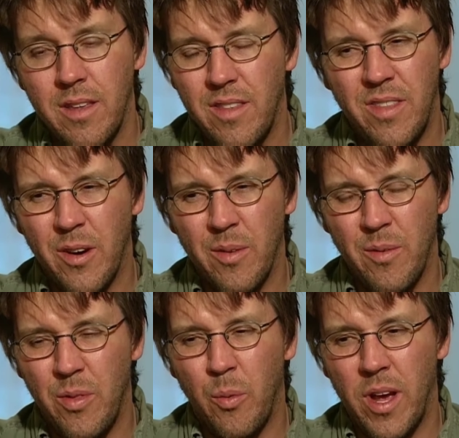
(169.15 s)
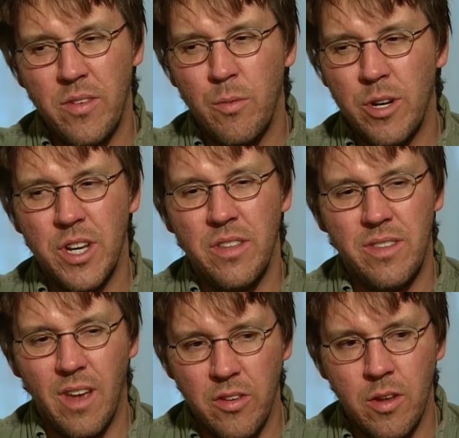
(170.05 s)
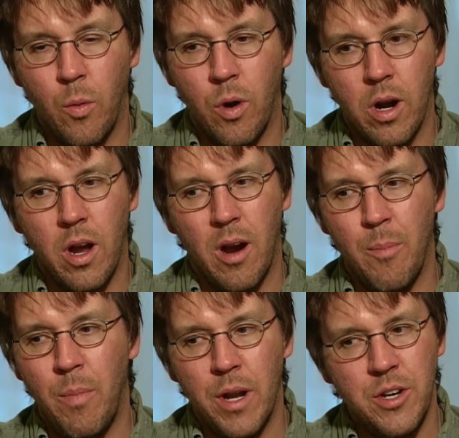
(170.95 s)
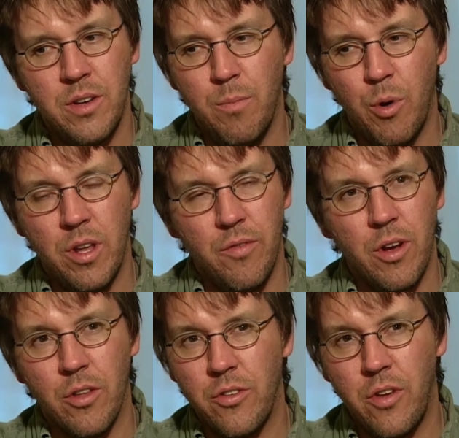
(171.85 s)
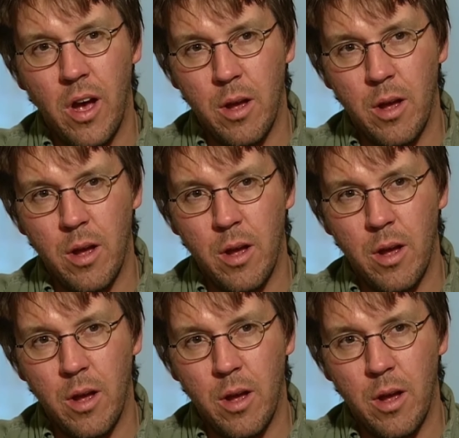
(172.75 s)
The ways in which it doesn't work are much more difficult to talk